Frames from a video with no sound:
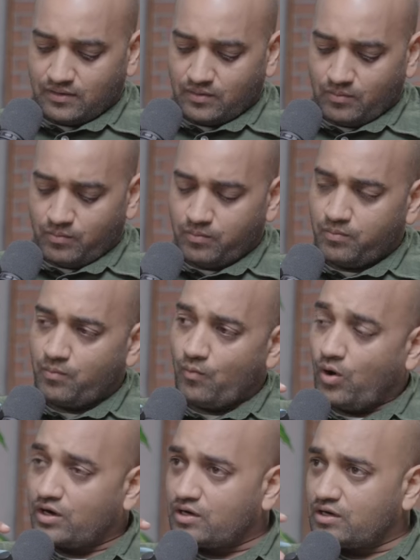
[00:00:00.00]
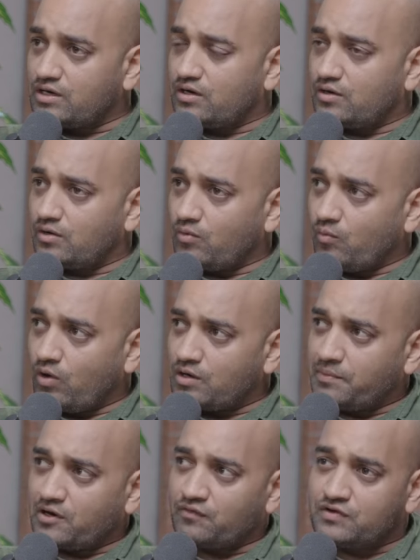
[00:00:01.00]
Uh, what what
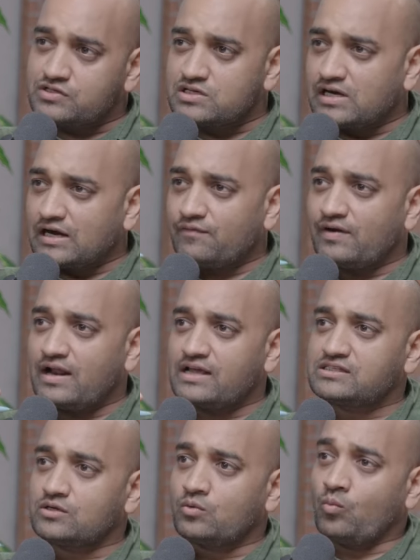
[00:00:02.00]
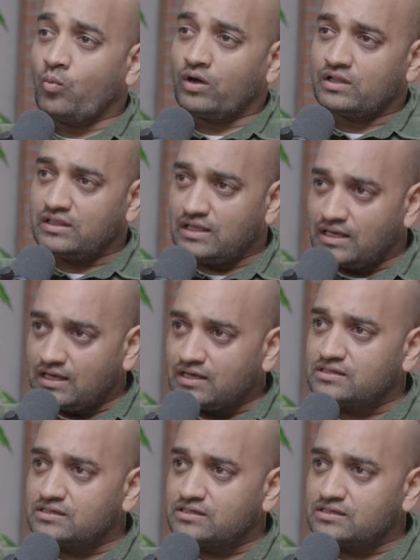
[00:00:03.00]
part of digital advertising were they